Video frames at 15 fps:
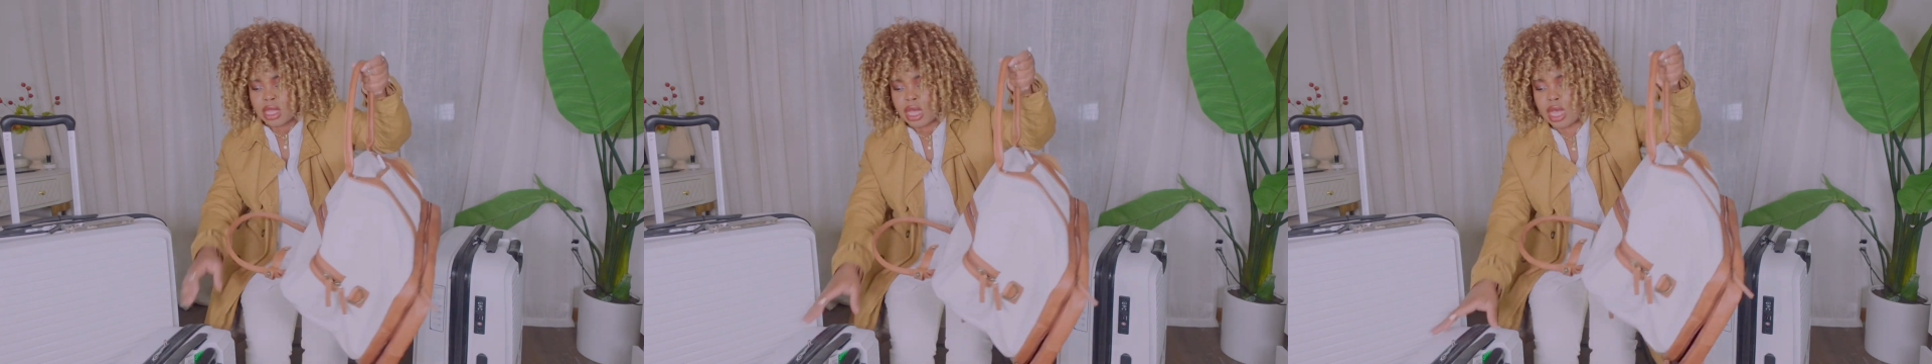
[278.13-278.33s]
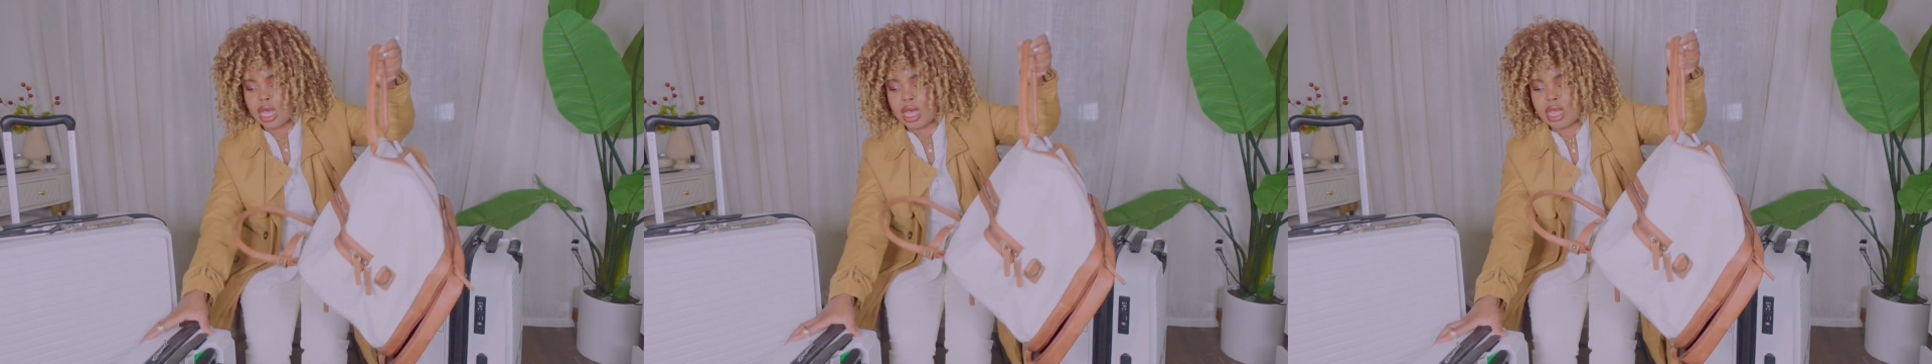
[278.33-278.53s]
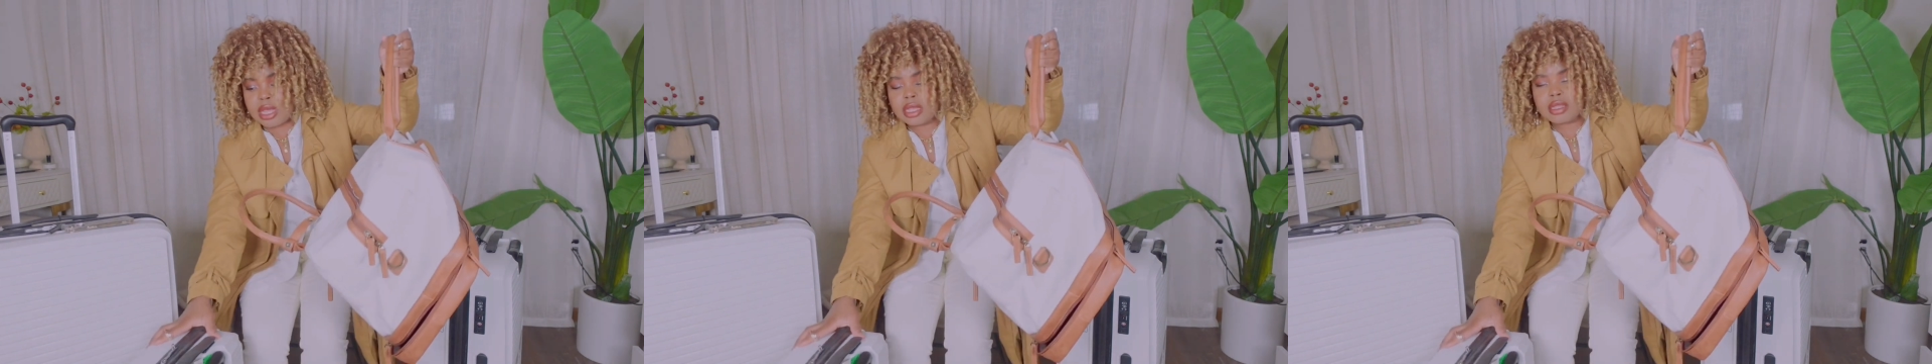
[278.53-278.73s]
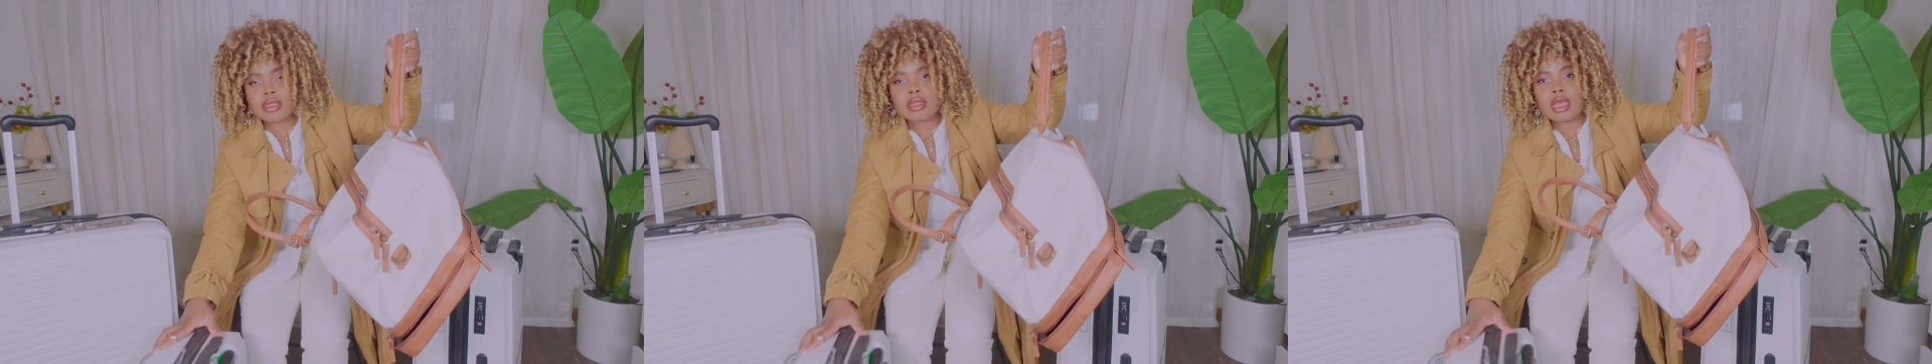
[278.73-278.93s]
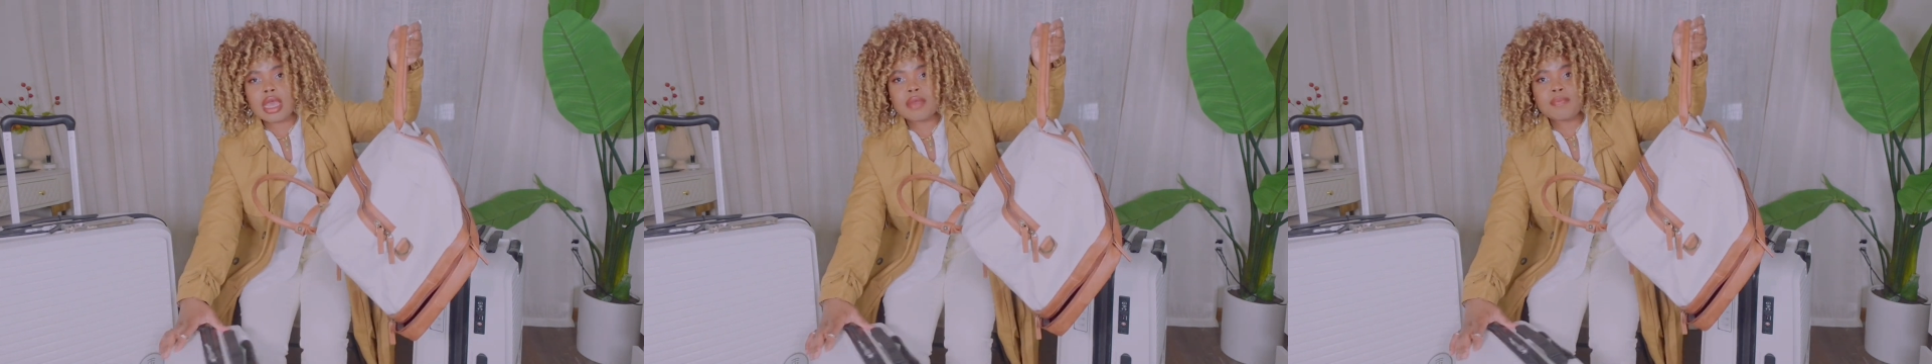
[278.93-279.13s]

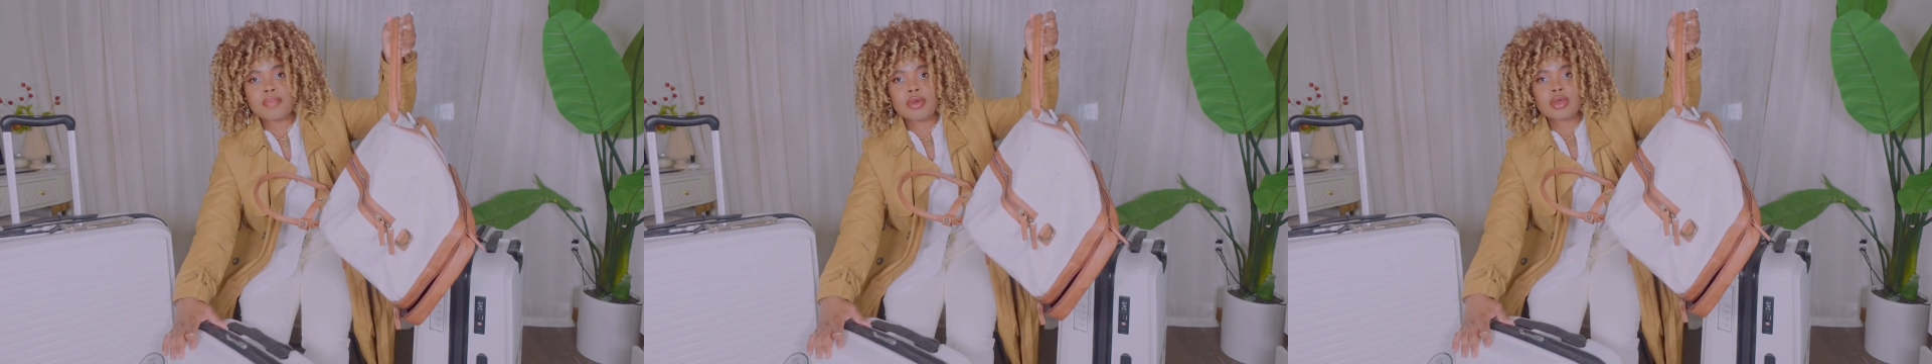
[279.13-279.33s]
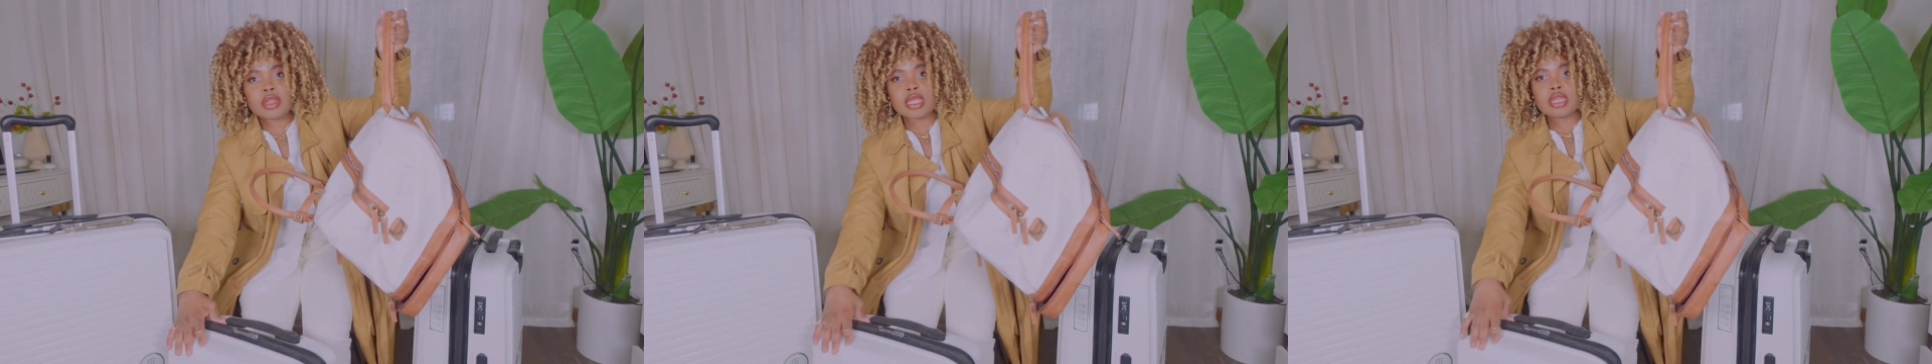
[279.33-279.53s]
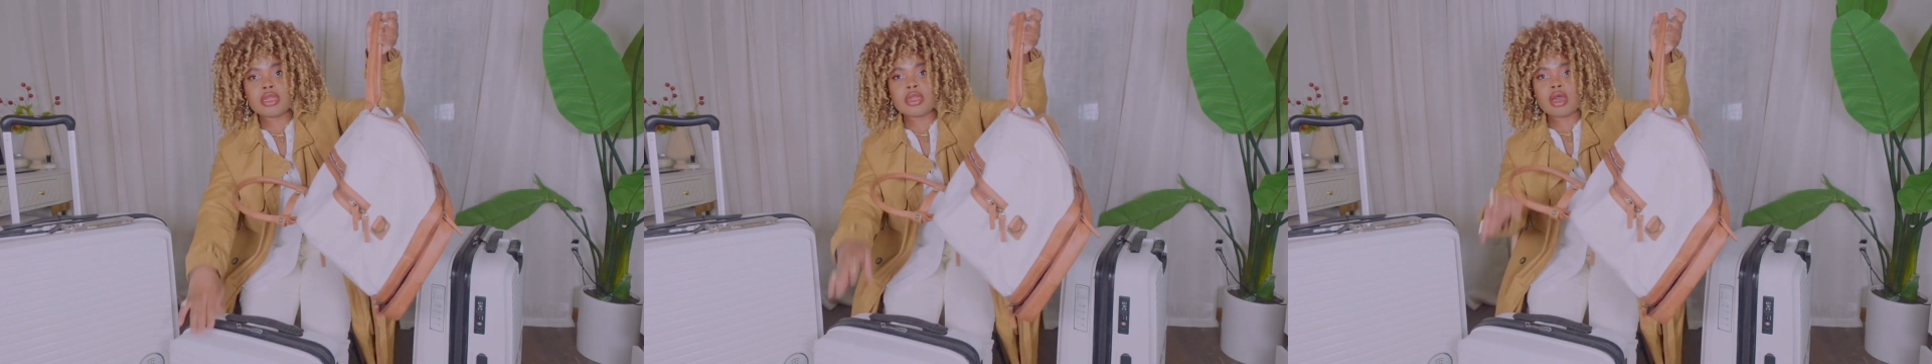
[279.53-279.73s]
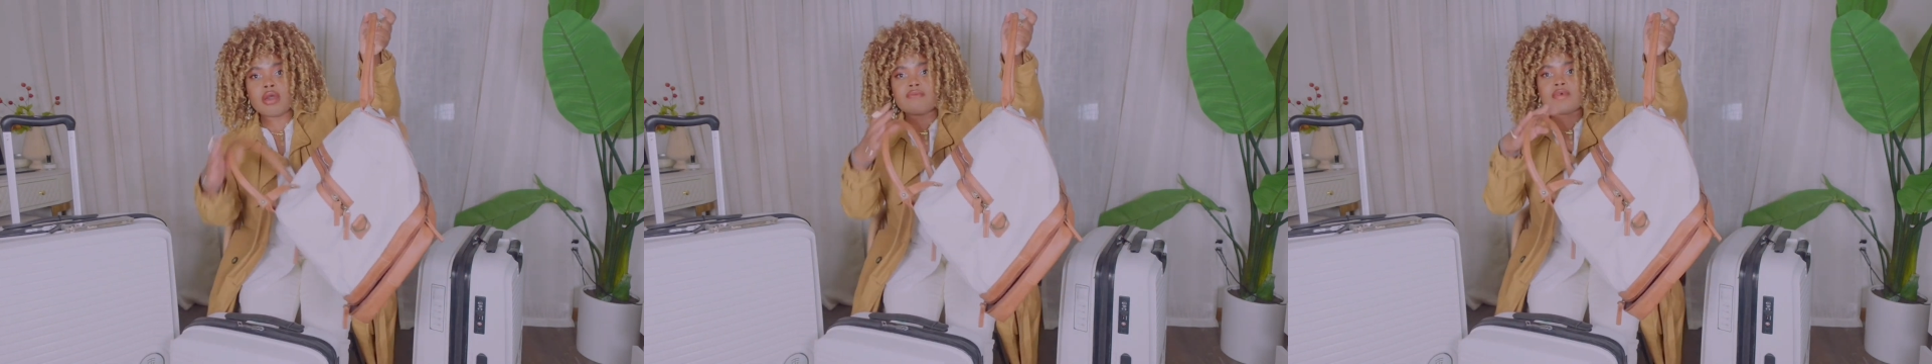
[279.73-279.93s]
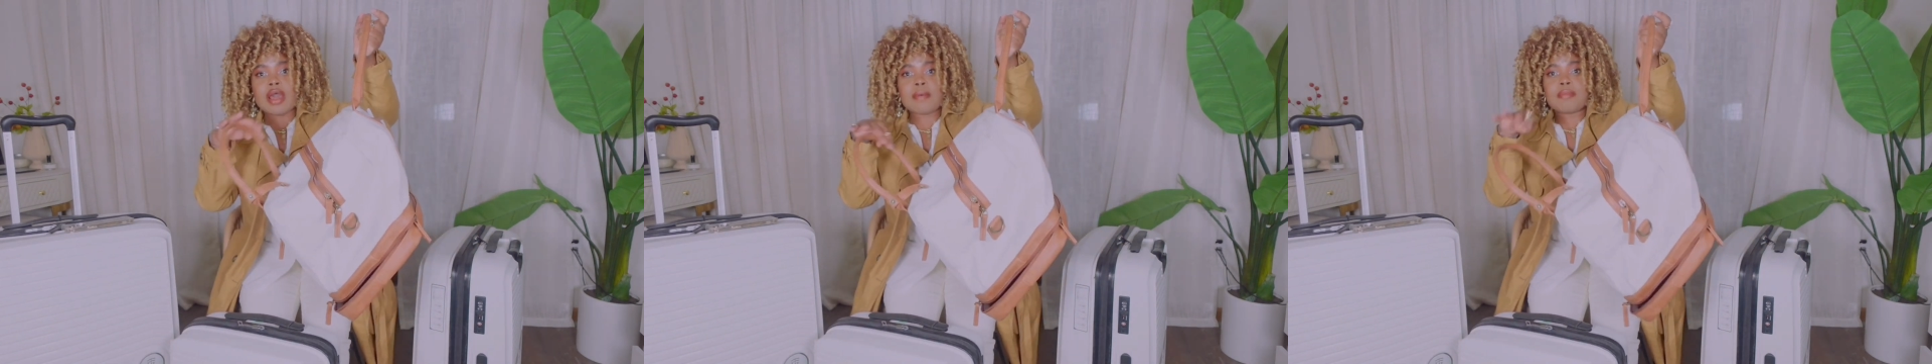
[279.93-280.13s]
I put enough,
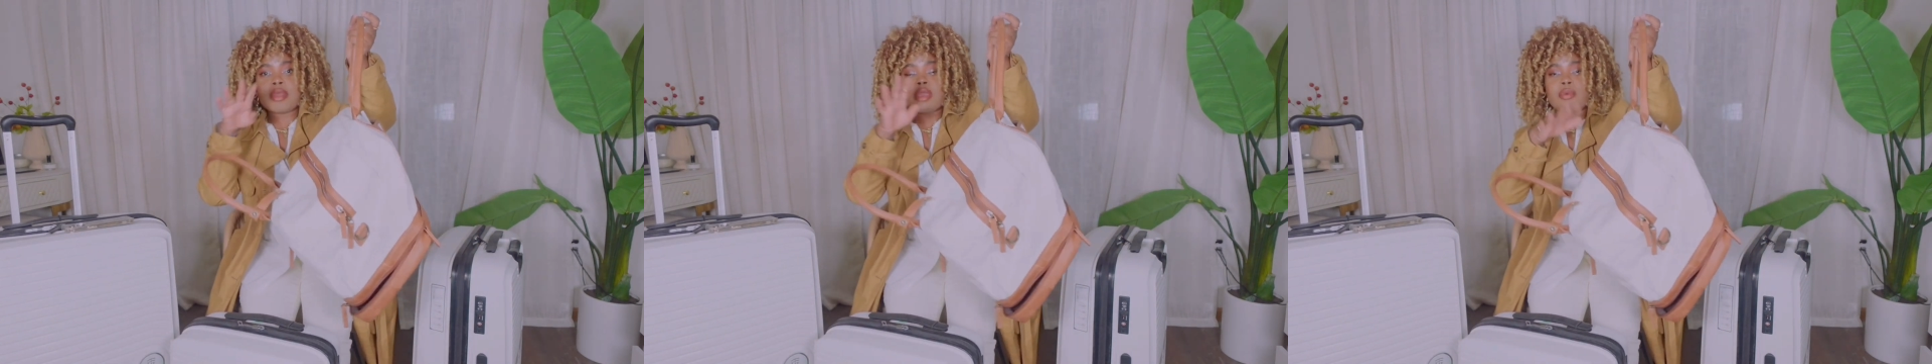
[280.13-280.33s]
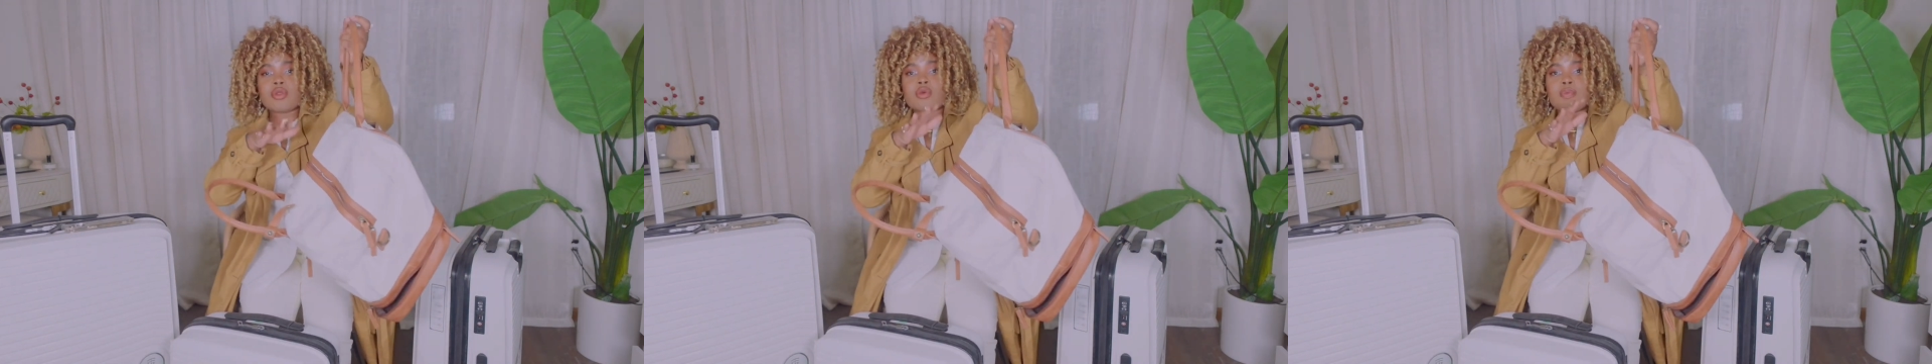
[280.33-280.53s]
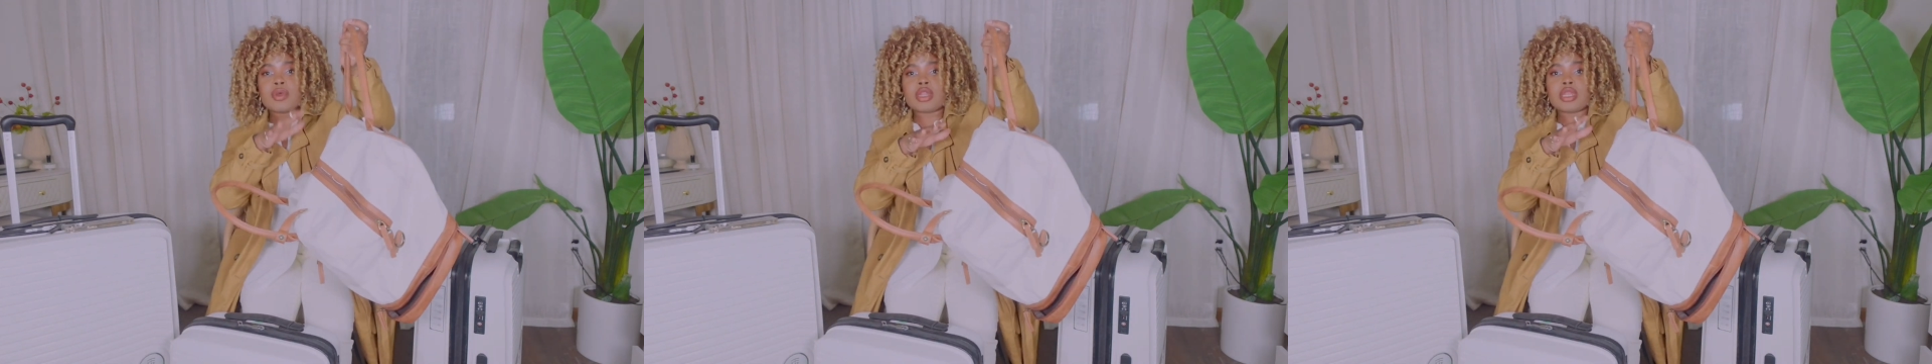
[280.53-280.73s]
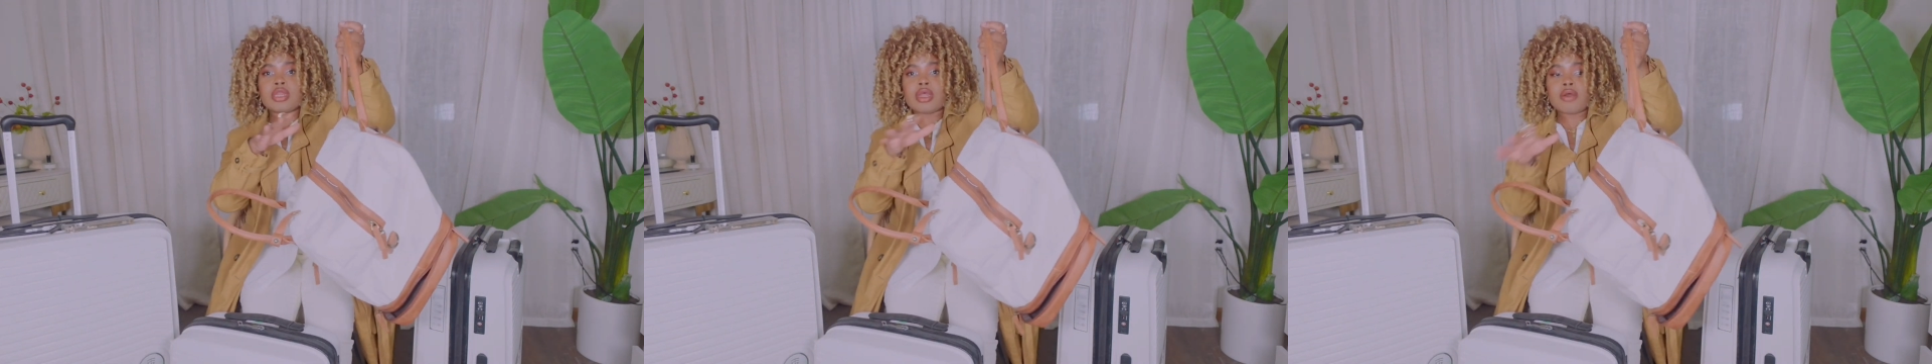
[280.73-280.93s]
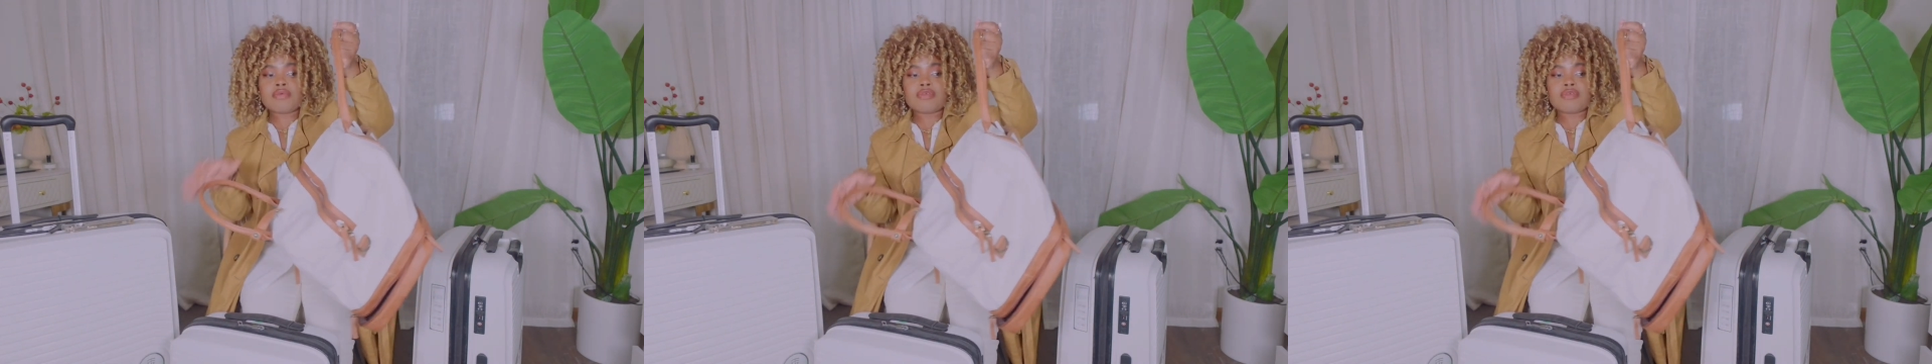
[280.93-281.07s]
I'm able to put enough